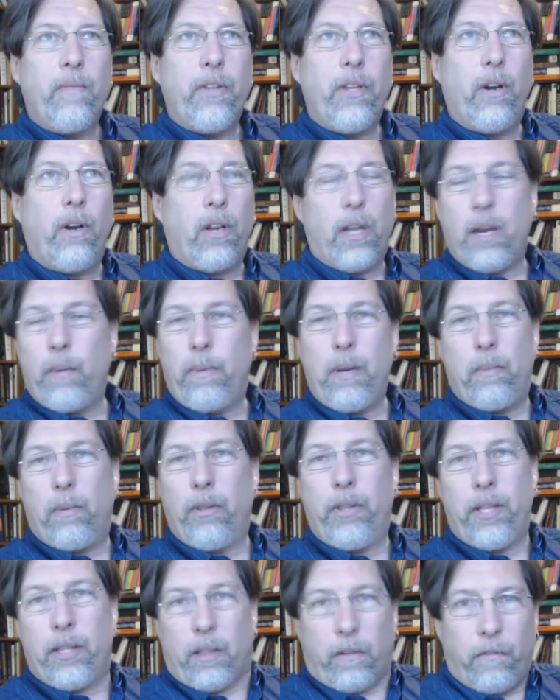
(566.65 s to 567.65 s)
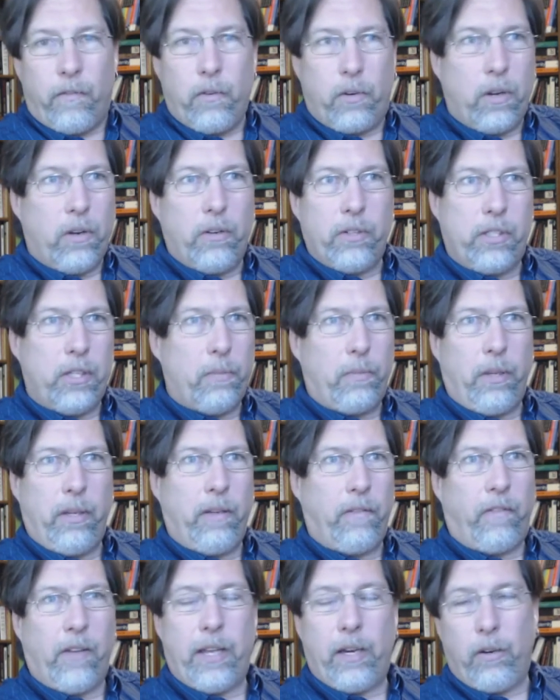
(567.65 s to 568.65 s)
a lot of people think that Foucault is simply
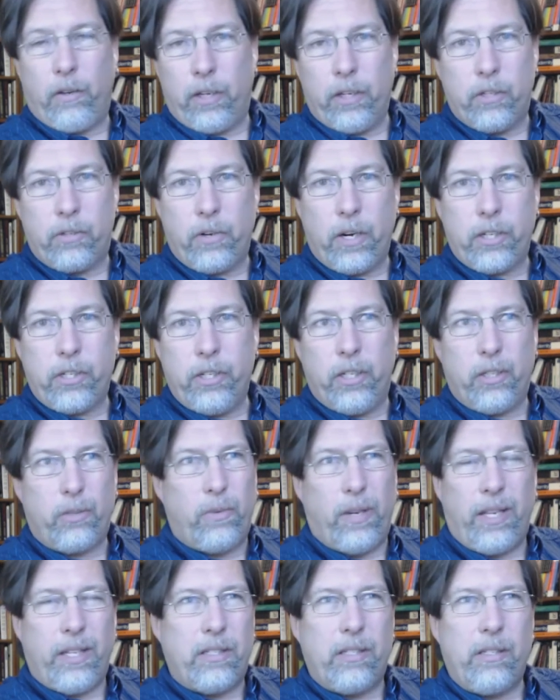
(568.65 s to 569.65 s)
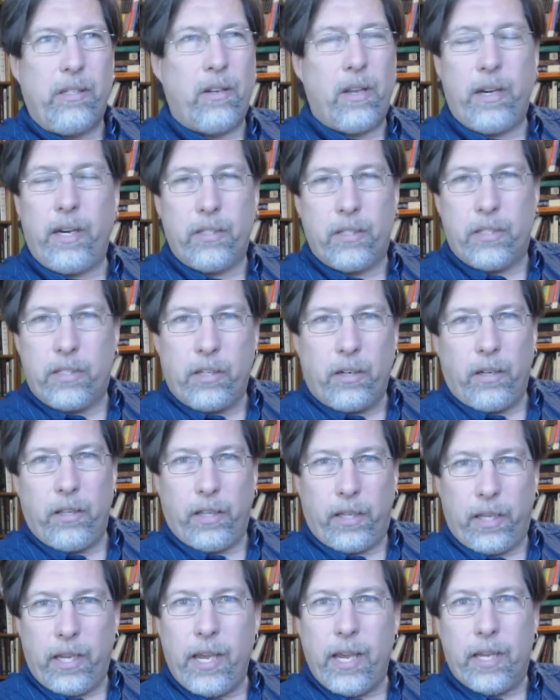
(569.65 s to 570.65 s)
a flat-out constructionist. Well, that's not necessarily
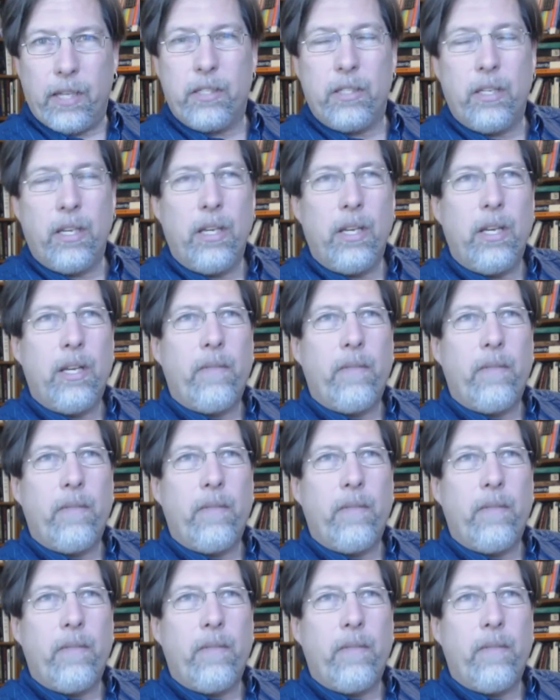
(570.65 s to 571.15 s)
the case.